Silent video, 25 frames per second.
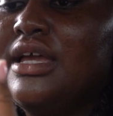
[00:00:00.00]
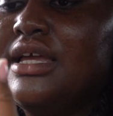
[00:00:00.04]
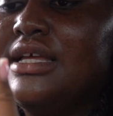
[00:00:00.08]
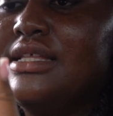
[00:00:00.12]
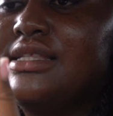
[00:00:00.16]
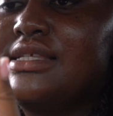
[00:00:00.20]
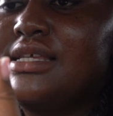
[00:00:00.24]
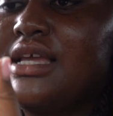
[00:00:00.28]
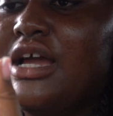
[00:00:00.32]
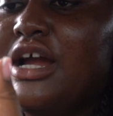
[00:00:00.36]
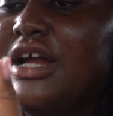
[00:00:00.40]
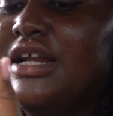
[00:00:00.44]

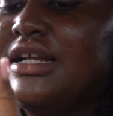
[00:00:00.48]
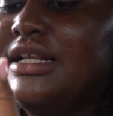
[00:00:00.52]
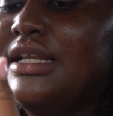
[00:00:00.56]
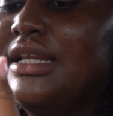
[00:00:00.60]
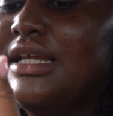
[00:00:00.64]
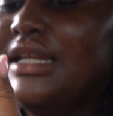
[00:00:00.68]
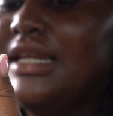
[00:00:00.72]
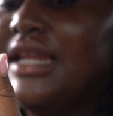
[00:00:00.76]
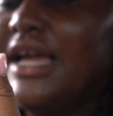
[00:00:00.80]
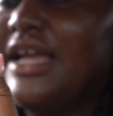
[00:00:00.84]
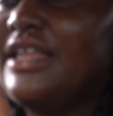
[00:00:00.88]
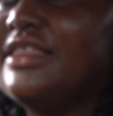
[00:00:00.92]
It's
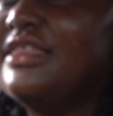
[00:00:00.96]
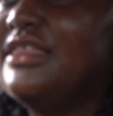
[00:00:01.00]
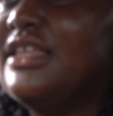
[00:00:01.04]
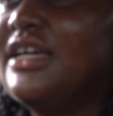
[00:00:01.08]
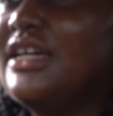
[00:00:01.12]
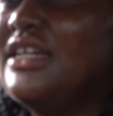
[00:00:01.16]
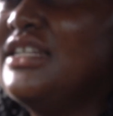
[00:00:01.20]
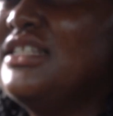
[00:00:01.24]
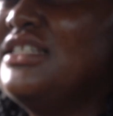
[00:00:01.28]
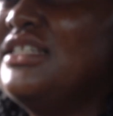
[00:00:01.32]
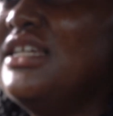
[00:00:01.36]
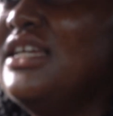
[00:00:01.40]
currently
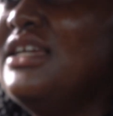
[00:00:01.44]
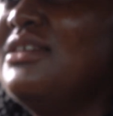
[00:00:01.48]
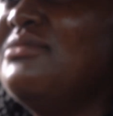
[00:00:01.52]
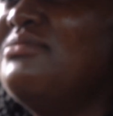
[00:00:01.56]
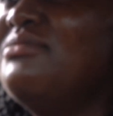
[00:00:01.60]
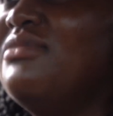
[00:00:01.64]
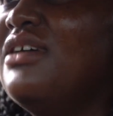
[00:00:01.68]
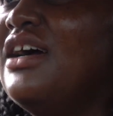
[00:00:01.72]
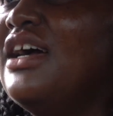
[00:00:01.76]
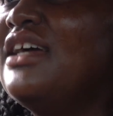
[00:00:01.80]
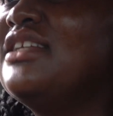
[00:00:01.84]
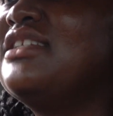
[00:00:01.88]
9:30,
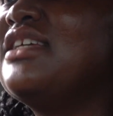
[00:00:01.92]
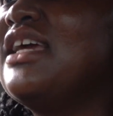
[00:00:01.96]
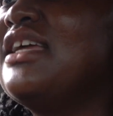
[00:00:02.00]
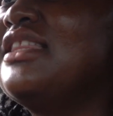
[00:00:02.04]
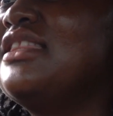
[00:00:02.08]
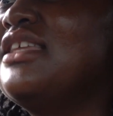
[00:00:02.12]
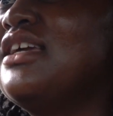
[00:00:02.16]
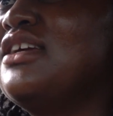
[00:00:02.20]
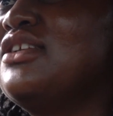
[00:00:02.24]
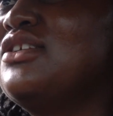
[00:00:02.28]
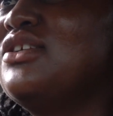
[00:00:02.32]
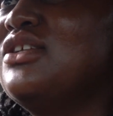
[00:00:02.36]
but I
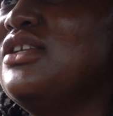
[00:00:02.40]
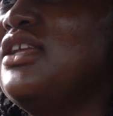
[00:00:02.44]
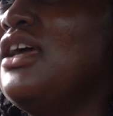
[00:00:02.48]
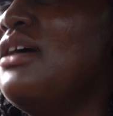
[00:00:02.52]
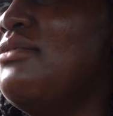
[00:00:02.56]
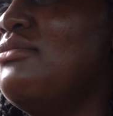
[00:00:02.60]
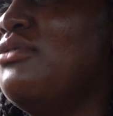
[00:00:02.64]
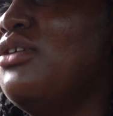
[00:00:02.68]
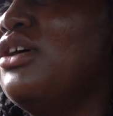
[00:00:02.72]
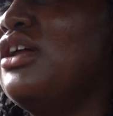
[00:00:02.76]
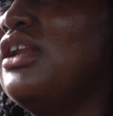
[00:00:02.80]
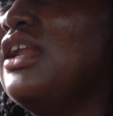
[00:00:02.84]
think today
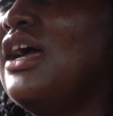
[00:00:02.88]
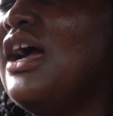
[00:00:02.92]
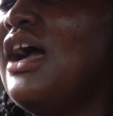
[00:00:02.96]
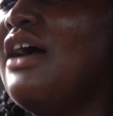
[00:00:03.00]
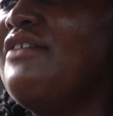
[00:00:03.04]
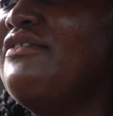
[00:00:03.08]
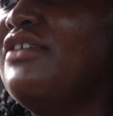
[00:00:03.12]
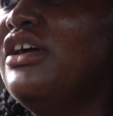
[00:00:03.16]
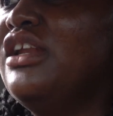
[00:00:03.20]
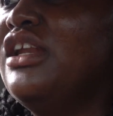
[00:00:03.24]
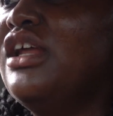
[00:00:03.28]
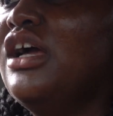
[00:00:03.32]
I'm gonna
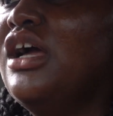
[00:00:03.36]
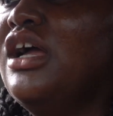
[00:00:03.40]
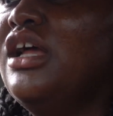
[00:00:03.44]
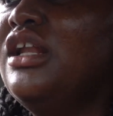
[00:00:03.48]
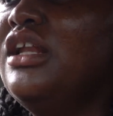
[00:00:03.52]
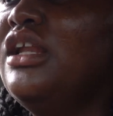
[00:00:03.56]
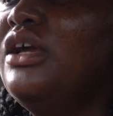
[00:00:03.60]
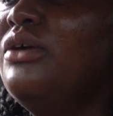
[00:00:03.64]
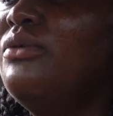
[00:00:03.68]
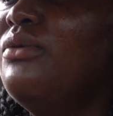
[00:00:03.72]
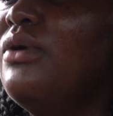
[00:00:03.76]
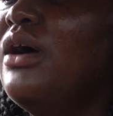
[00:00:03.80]
have an
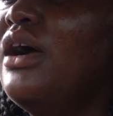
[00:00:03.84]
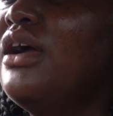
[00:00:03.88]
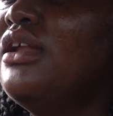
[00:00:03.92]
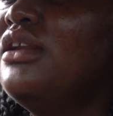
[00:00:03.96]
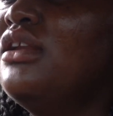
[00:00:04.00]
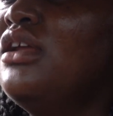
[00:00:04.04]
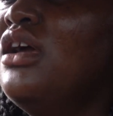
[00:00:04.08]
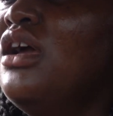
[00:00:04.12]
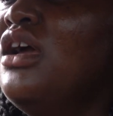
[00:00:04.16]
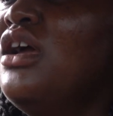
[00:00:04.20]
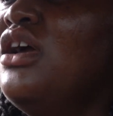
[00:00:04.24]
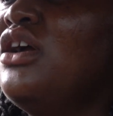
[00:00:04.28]
early
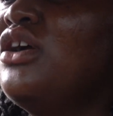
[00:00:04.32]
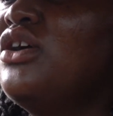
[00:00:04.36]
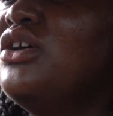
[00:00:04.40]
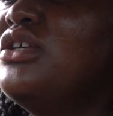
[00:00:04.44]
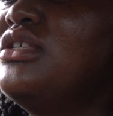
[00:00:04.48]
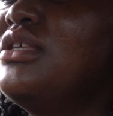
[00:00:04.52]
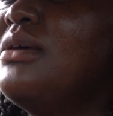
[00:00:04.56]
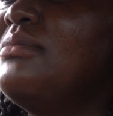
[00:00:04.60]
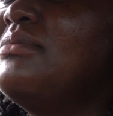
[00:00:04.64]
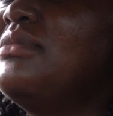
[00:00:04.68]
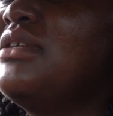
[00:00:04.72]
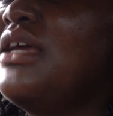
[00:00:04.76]
one,
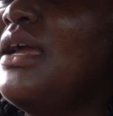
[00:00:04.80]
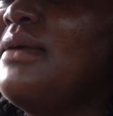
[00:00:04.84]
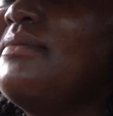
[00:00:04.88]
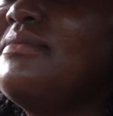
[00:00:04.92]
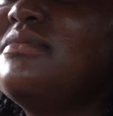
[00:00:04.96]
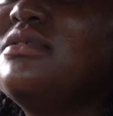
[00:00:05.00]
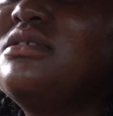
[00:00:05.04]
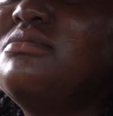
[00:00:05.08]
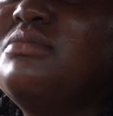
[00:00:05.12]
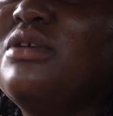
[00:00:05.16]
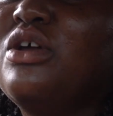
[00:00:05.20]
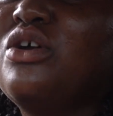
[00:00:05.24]
because
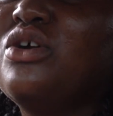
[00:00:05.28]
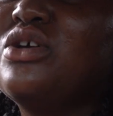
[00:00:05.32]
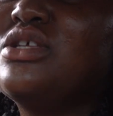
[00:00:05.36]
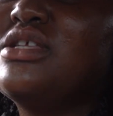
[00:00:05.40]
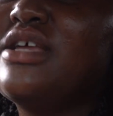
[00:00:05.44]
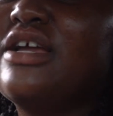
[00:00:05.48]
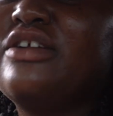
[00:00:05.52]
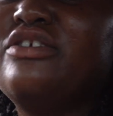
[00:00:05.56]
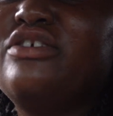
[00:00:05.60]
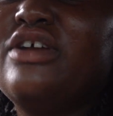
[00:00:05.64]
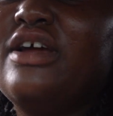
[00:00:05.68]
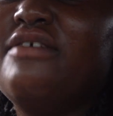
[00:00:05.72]
sometimes,
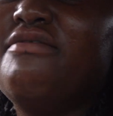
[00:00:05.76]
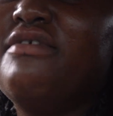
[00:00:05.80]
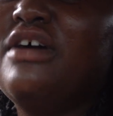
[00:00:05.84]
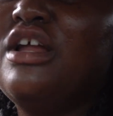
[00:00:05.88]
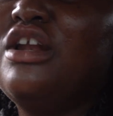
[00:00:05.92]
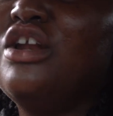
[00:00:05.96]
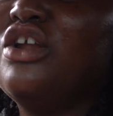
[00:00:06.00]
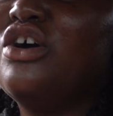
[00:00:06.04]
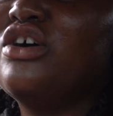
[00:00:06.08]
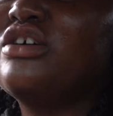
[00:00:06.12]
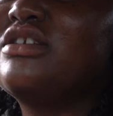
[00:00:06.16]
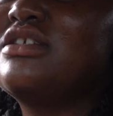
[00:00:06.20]
because I drive
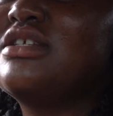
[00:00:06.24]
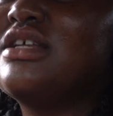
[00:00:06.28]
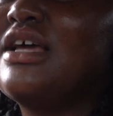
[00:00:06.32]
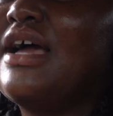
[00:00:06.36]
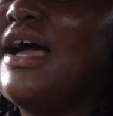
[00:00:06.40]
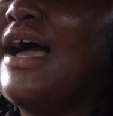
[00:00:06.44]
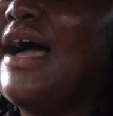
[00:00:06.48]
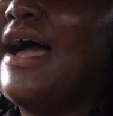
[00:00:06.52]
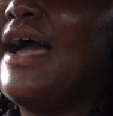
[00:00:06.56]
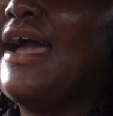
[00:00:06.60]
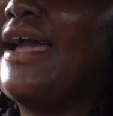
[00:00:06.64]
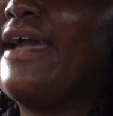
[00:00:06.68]
a lot,
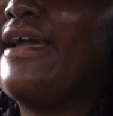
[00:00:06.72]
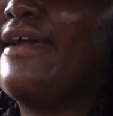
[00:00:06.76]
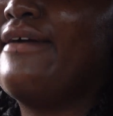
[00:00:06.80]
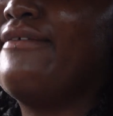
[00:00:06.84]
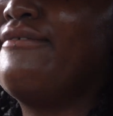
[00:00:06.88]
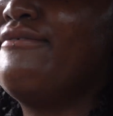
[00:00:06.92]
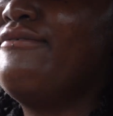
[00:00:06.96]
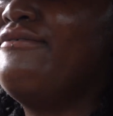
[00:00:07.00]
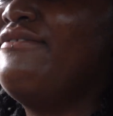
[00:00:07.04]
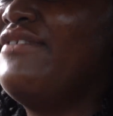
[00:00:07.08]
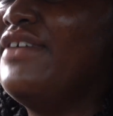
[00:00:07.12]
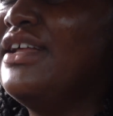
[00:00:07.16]
I
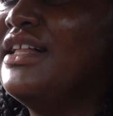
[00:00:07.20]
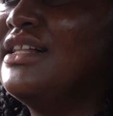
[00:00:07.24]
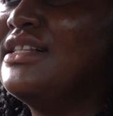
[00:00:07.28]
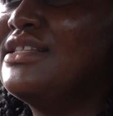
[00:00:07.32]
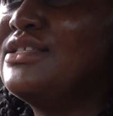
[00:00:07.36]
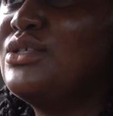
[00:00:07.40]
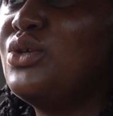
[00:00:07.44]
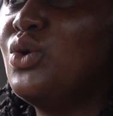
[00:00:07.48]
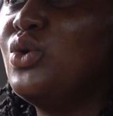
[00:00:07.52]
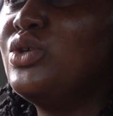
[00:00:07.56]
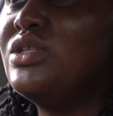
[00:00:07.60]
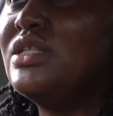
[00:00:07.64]

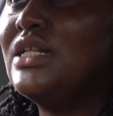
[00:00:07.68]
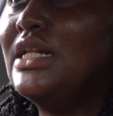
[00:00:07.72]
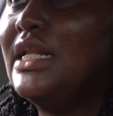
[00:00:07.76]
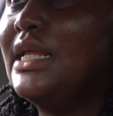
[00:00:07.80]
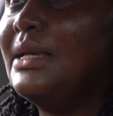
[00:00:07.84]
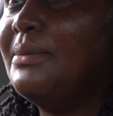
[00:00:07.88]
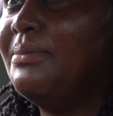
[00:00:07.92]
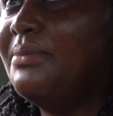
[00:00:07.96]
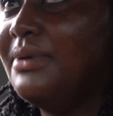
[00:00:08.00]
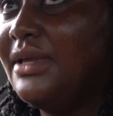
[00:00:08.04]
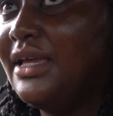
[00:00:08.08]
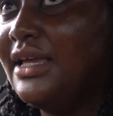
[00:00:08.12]
feel so
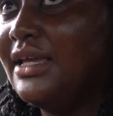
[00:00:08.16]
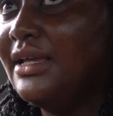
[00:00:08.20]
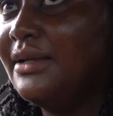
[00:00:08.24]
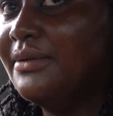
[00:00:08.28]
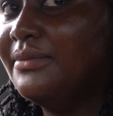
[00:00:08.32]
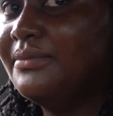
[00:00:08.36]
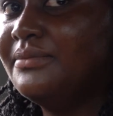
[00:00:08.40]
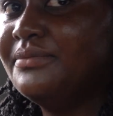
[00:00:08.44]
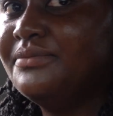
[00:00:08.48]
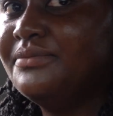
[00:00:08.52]
sleepy.